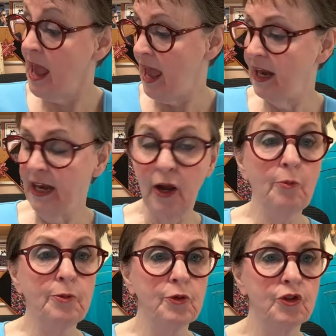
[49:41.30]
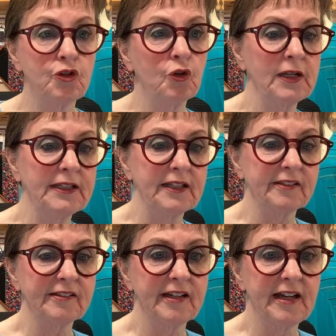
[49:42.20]
And I hope you enjoyed
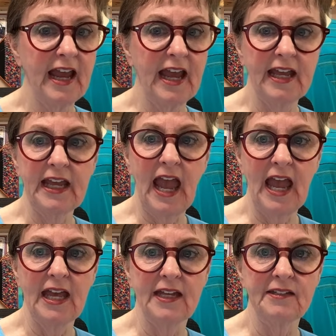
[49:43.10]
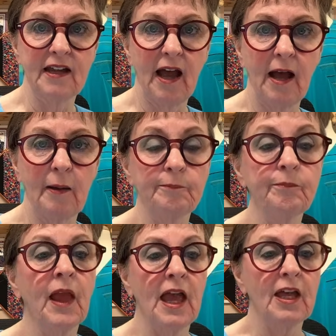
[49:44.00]
this today. And
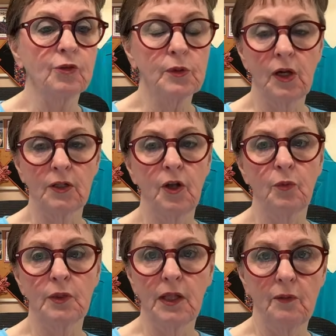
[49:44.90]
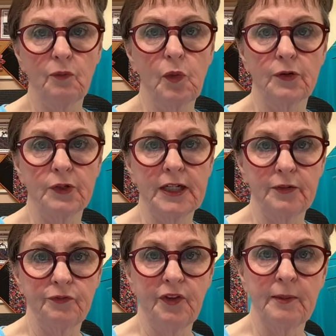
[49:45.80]
as we all know, we love wearing
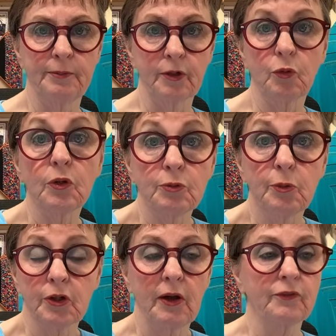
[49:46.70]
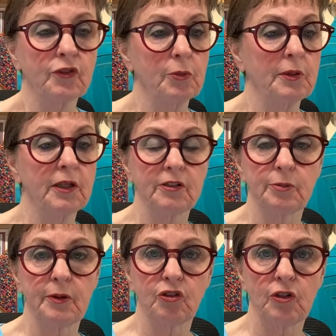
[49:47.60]
knit fabrics. What's more comfortable,
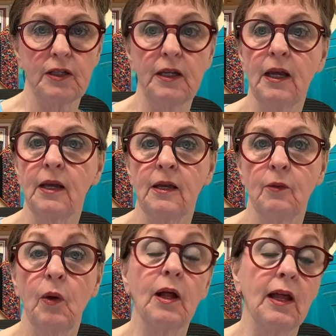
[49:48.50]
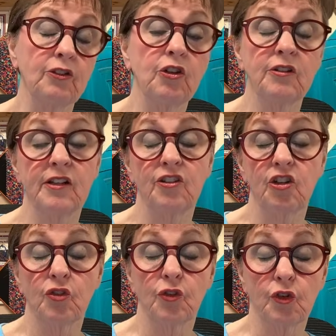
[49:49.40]
especially, well, I shouldn't say
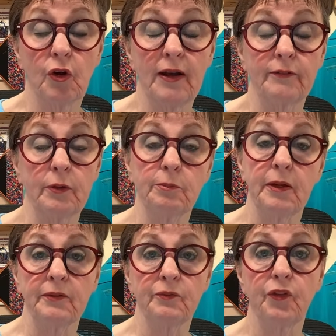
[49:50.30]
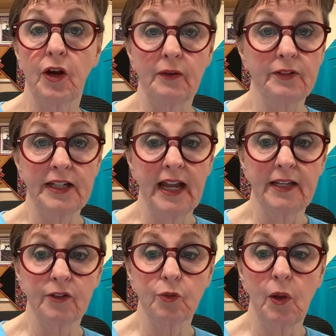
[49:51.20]
just for travel, but for every
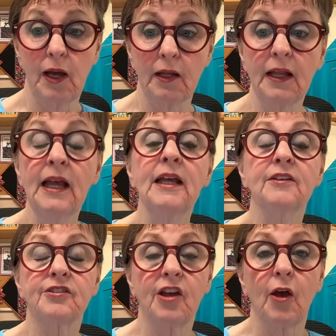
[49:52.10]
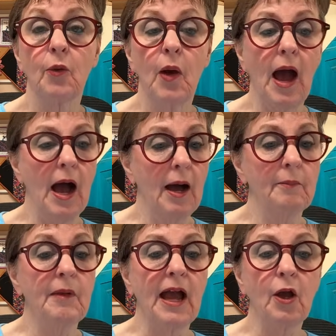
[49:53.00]
day as well. So
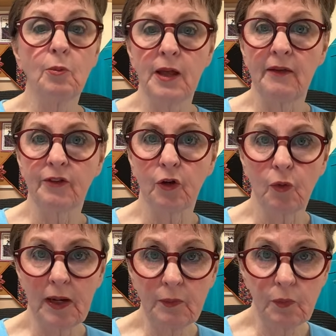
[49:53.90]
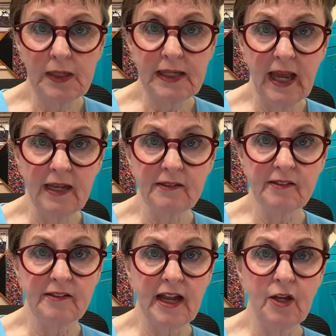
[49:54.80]
I hope you have a great weekend.
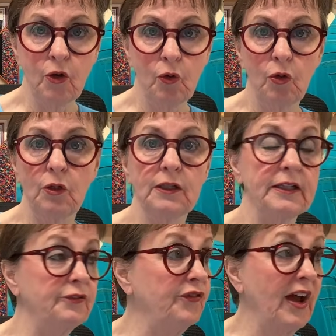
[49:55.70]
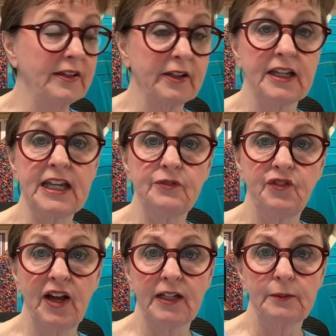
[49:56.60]
Stay cool. The heat
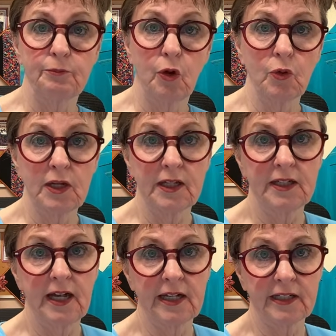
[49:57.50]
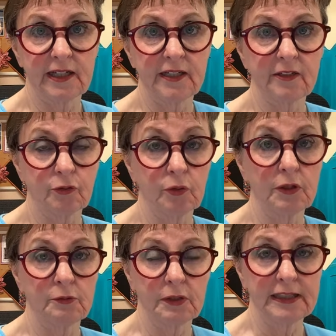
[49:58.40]
finally broke in Connecticut. It's
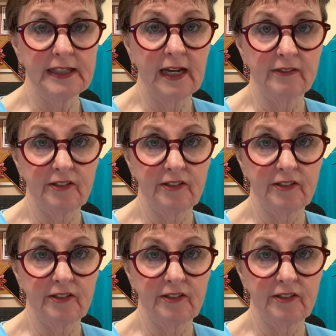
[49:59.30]
really, really nice.